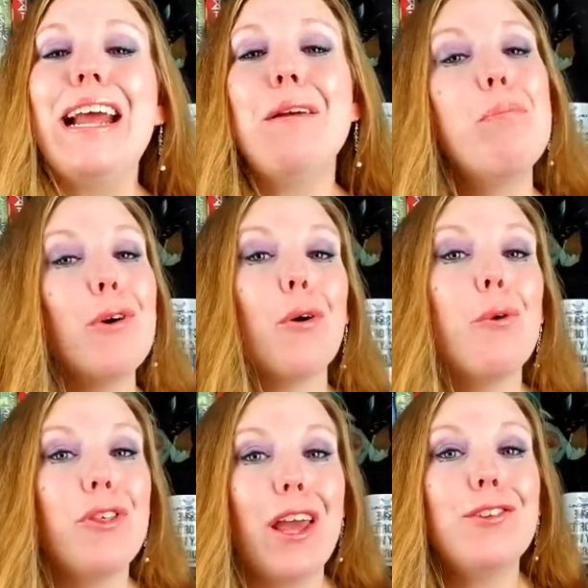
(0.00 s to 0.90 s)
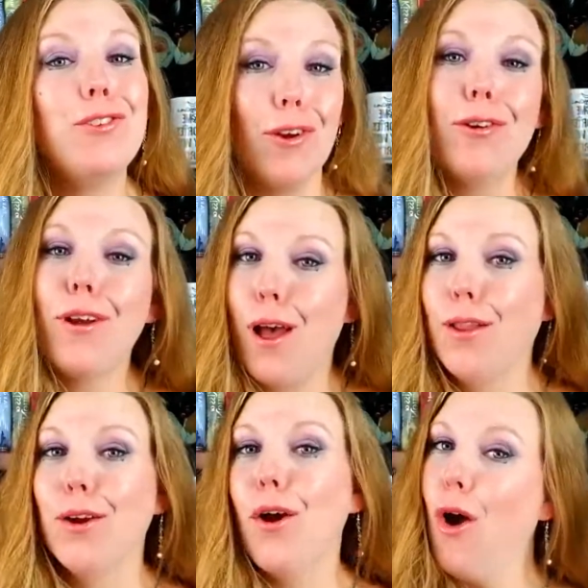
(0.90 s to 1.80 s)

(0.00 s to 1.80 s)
a book with a certain color